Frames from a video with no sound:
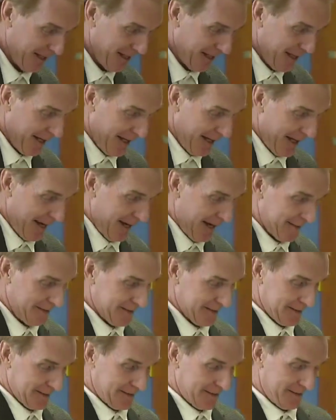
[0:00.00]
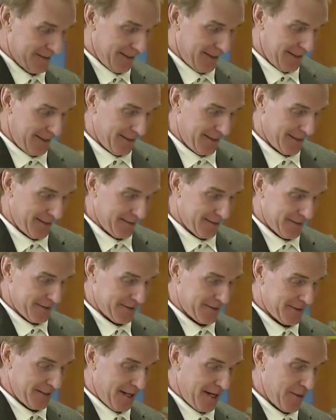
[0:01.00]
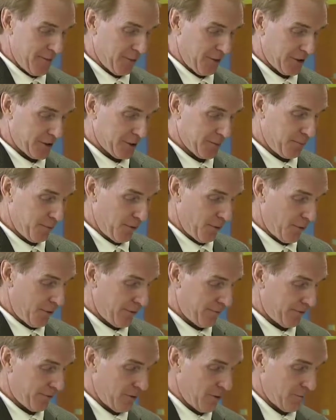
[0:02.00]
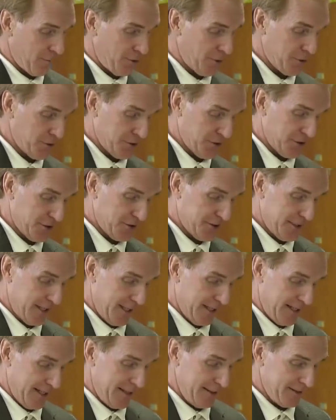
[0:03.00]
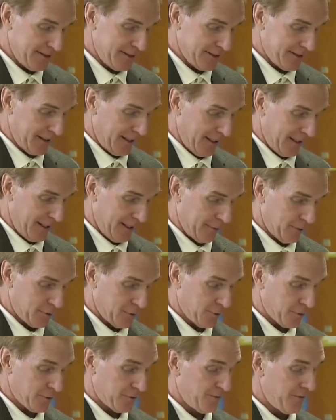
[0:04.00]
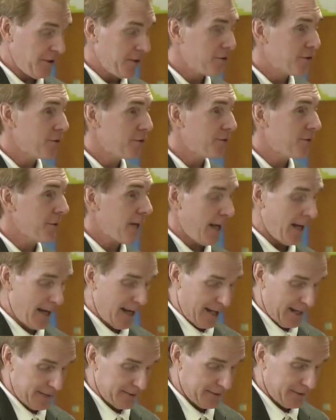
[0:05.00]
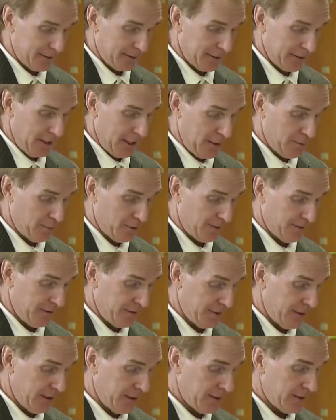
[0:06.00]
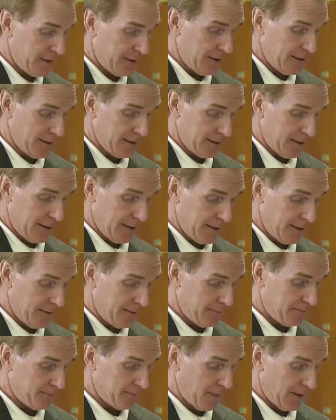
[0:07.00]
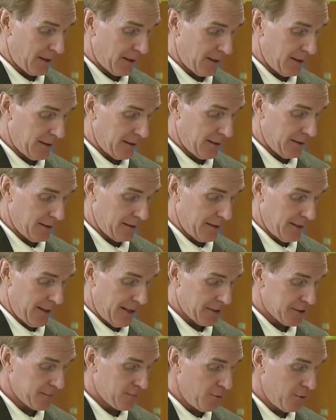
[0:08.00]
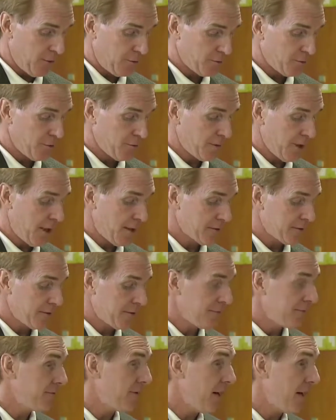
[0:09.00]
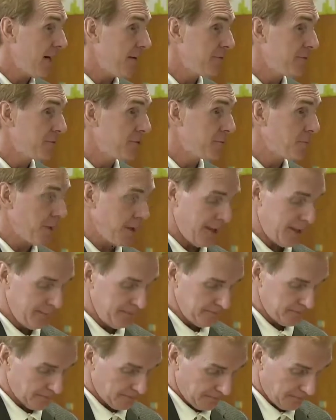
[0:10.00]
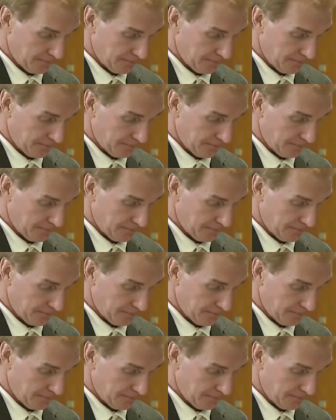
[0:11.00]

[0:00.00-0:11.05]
And the Cyber Explorer for Immersion Studies, which was featured at the Canadian Pavilion in Expo 2005 in Japan.